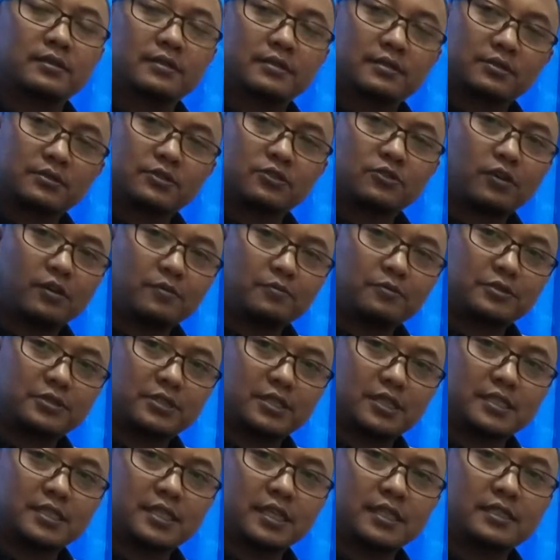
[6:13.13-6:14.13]
Scopus
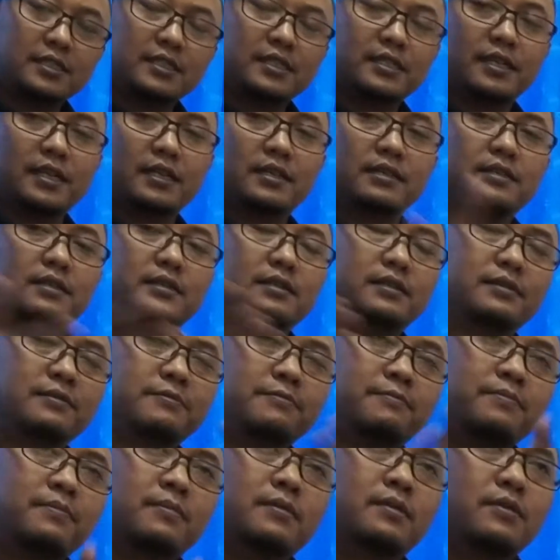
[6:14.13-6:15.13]
search engine and
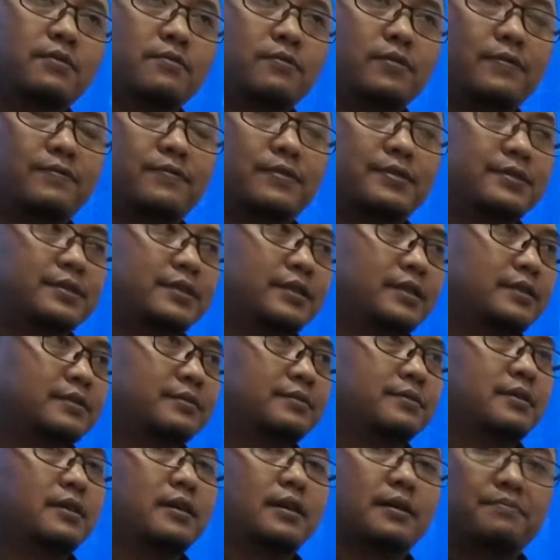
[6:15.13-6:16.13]
we found in
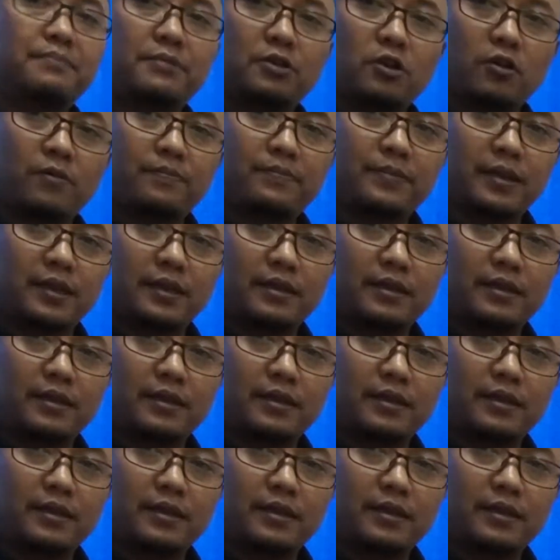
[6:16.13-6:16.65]
POP.